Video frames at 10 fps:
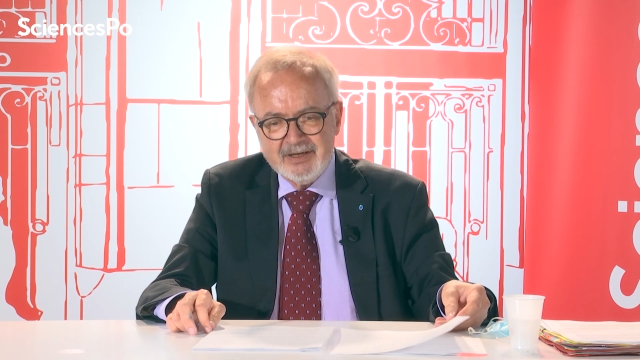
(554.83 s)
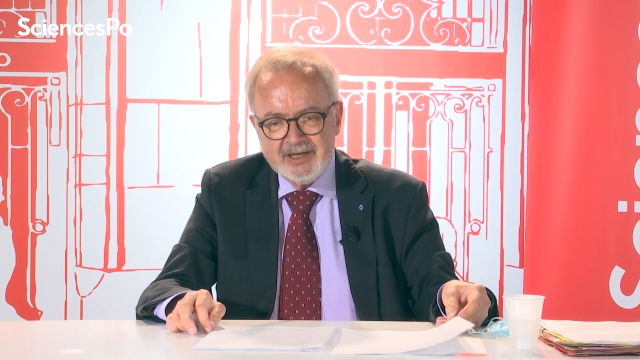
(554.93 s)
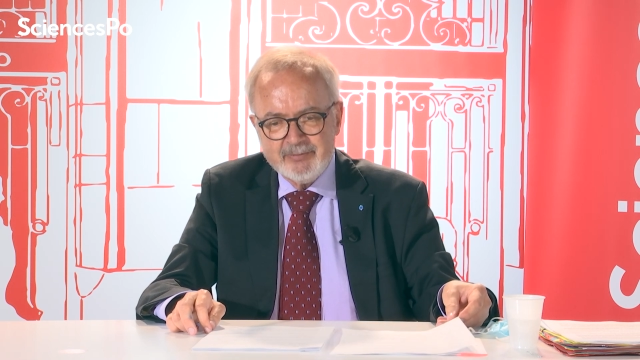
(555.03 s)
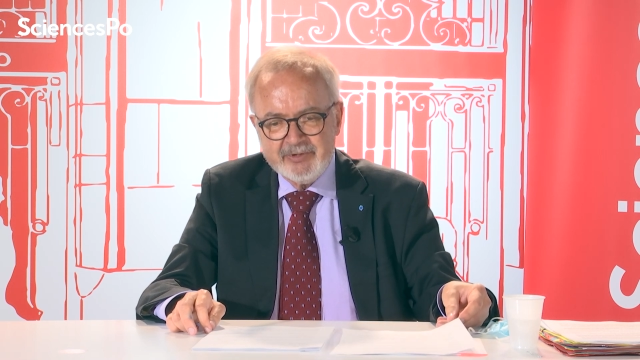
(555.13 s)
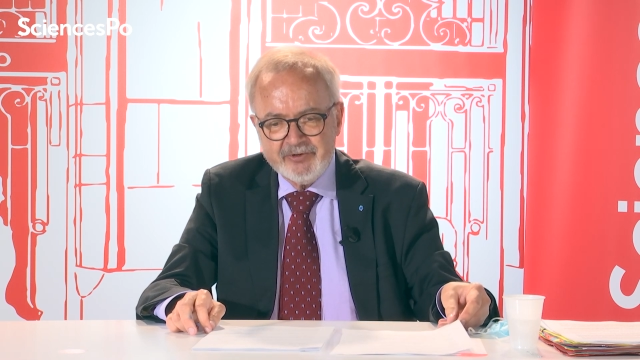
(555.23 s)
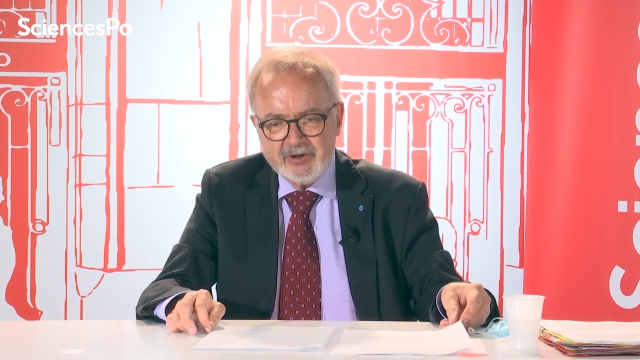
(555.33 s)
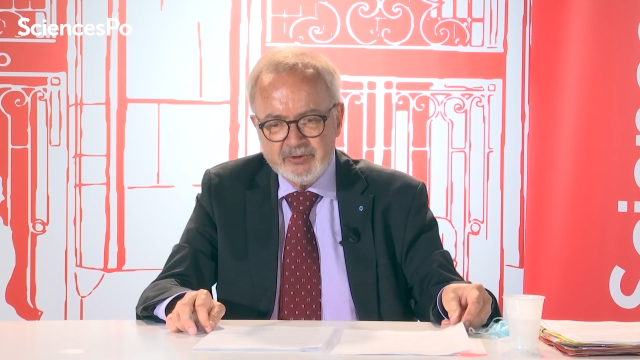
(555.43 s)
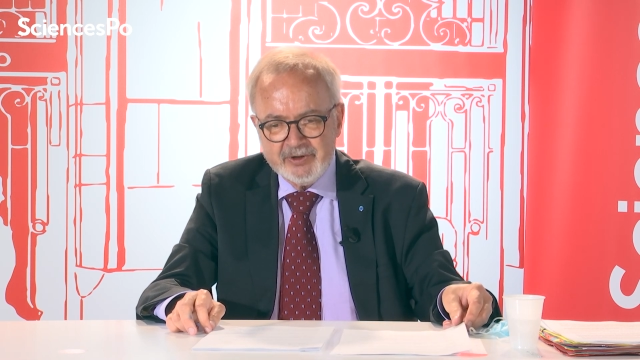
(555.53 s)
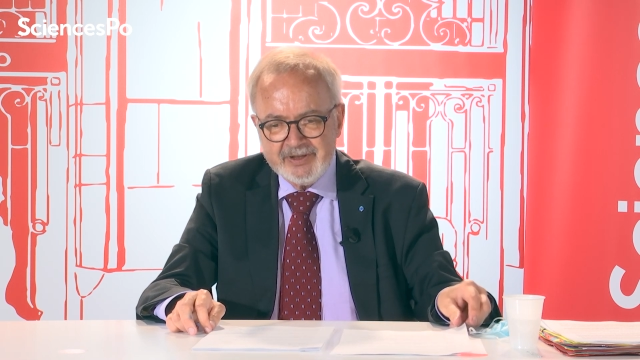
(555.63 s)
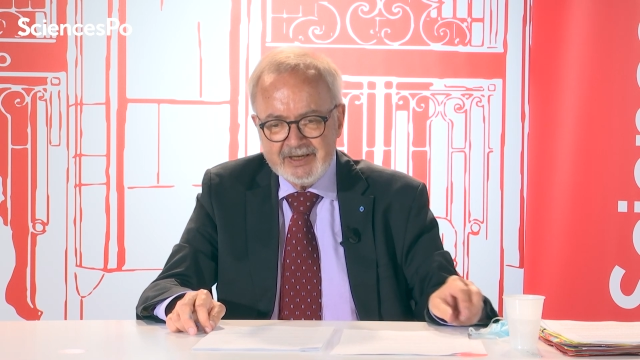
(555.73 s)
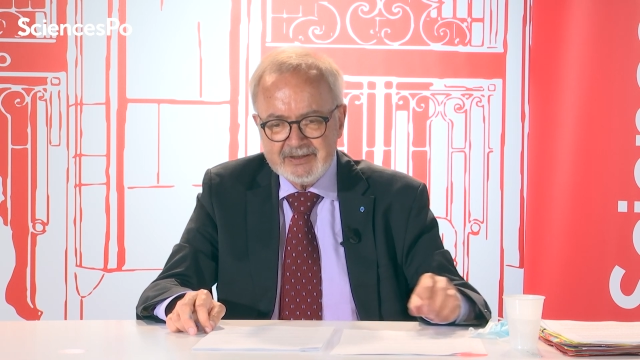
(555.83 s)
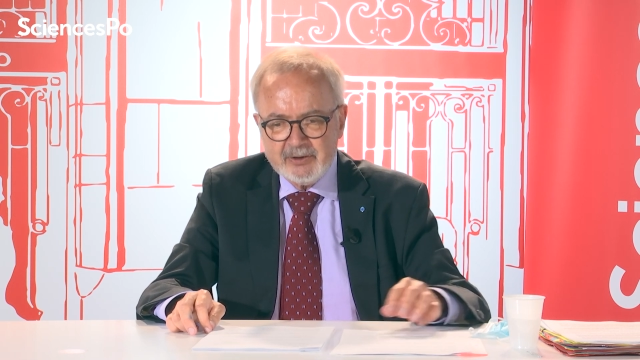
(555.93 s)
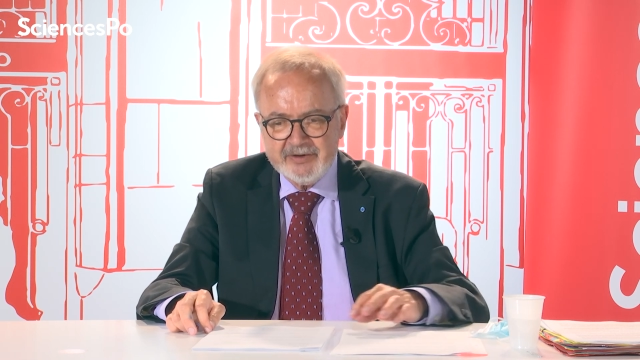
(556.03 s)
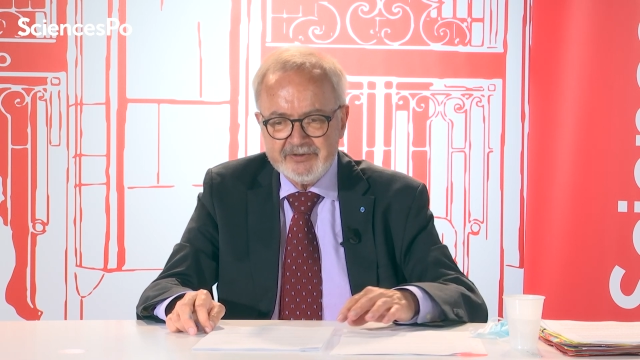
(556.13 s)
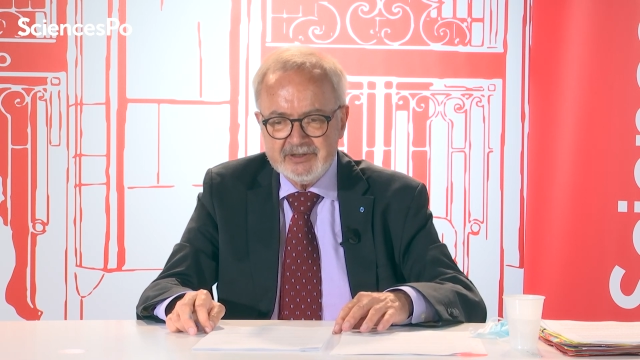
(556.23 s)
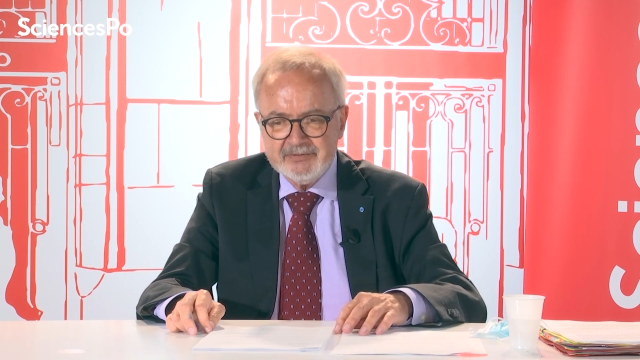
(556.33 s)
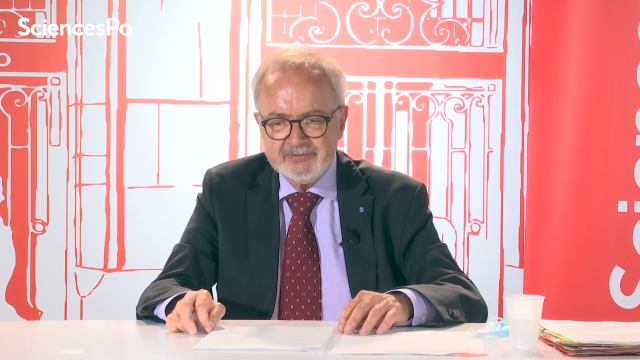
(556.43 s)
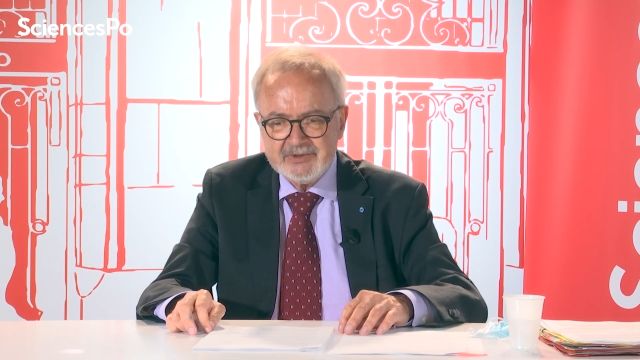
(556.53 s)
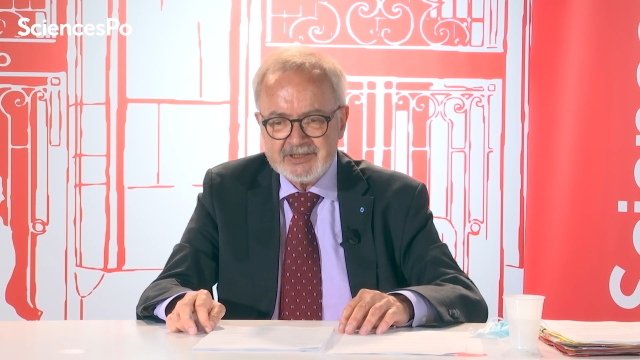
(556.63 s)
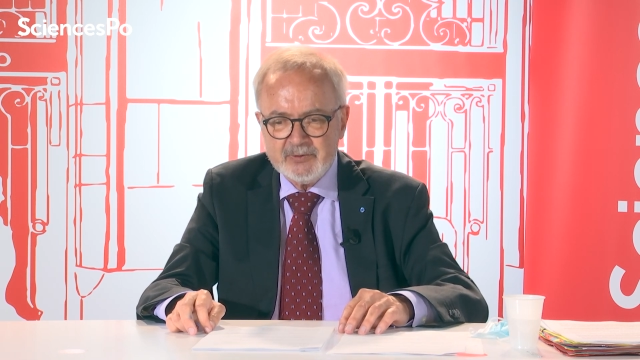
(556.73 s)
And before doing that, however,
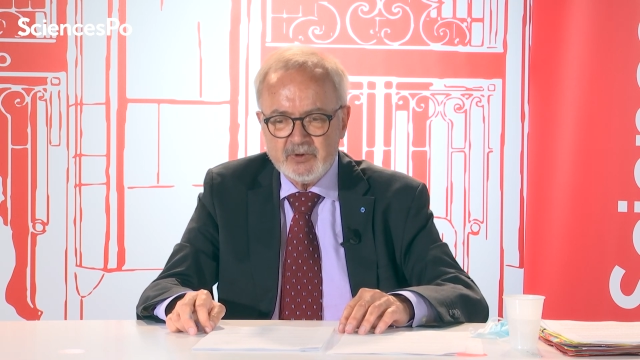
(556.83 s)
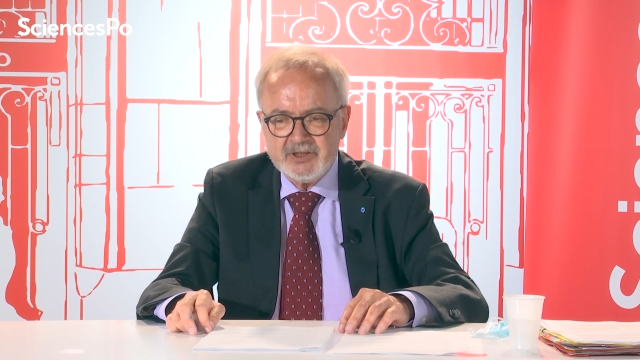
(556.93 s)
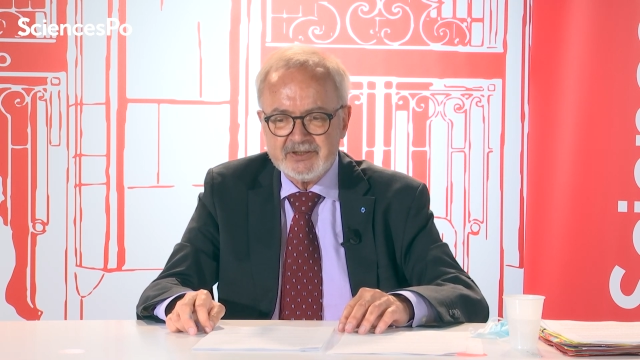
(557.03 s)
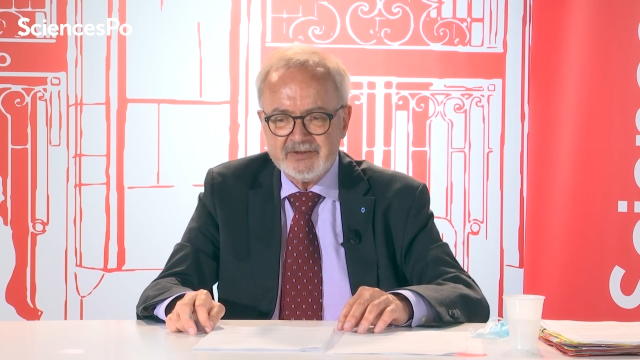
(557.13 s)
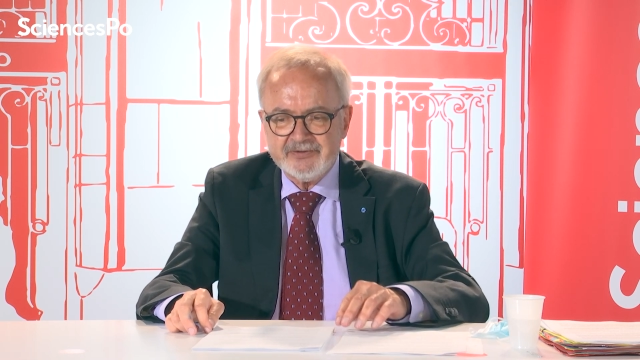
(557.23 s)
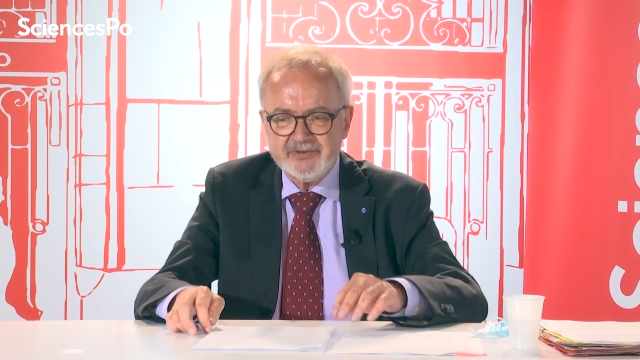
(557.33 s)
some words of